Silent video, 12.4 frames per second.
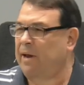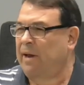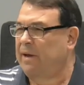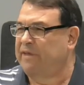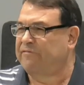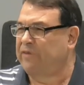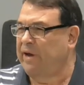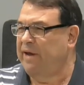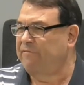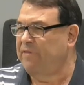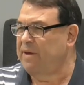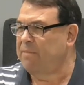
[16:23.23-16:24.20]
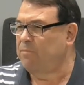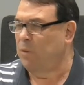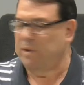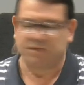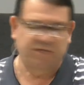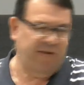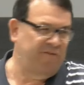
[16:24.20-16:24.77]
to forgive them? Well,
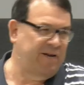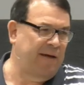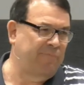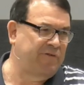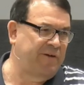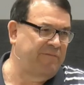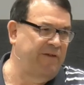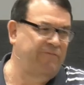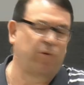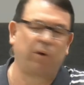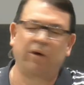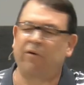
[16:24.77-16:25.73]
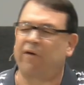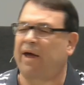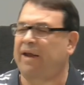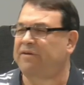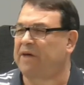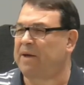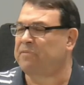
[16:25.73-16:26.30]
7 times 70, 490
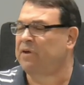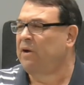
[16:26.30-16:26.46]
times.